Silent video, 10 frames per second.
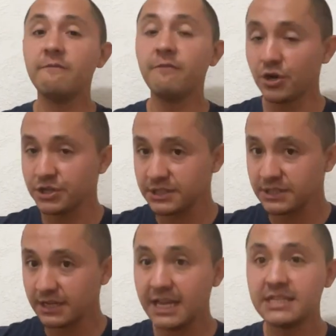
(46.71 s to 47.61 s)

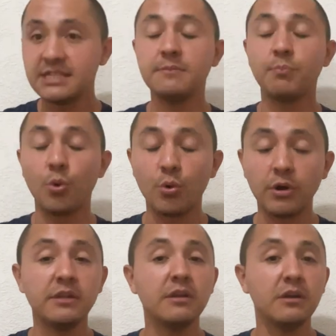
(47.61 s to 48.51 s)
First, it's
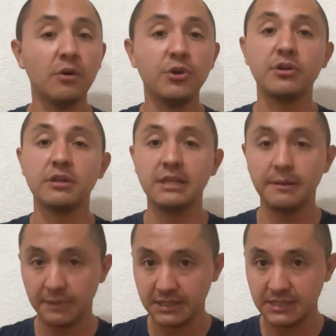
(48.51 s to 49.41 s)
important to know your
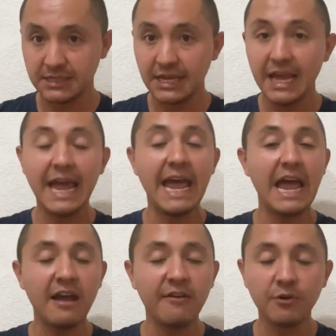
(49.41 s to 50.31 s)
limits.
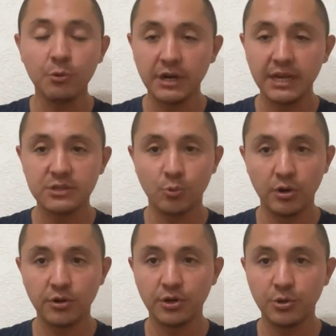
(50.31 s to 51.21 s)
Everyone has
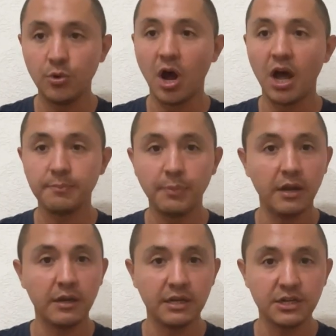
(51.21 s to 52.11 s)
one or two hot
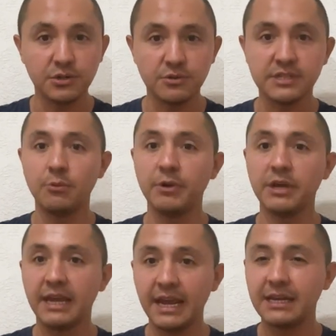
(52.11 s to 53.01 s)
button issues that
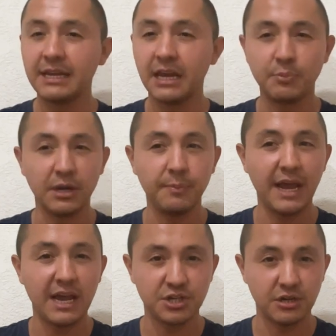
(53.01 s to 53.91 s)
we can get pretty
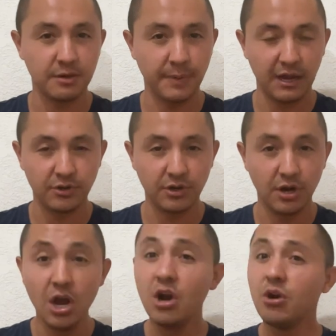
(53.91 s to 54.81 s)
passionate about.
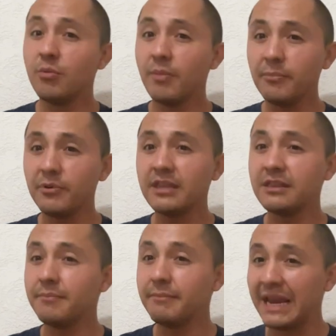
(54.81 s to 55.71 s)
Remember
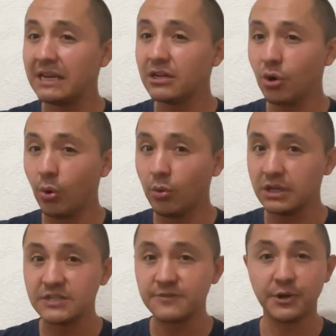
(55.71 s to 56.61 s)
that the main
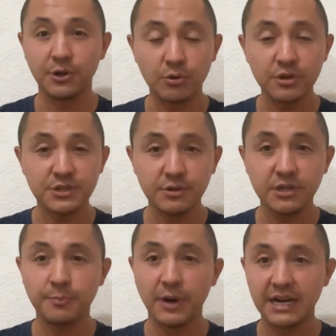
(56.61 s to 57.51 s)
goal is for your
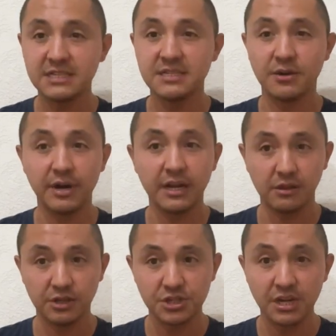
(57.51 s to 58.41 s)
student to practice their
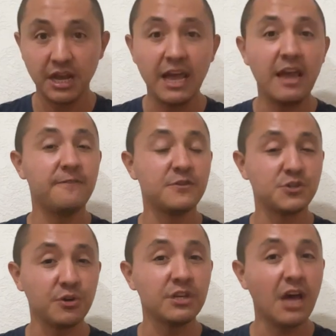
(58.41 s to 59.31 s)
English. If a
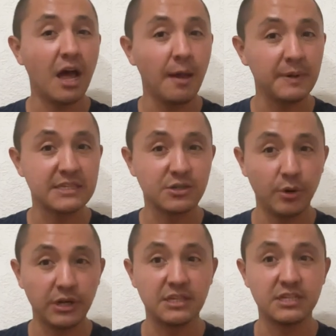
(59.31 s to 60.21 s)
certain topic is
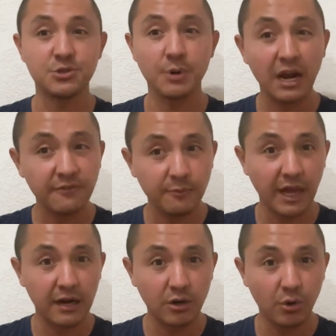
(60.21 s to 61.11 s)
going to distract from
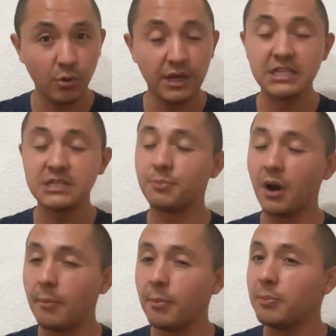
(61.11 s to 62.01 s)
that goal, it's
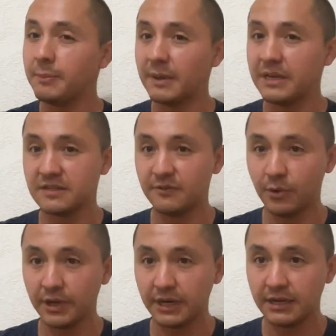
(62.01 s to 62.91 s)
probably best
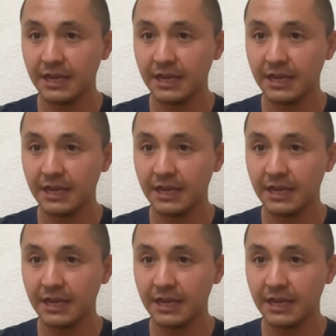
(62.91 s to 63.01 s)
avoided.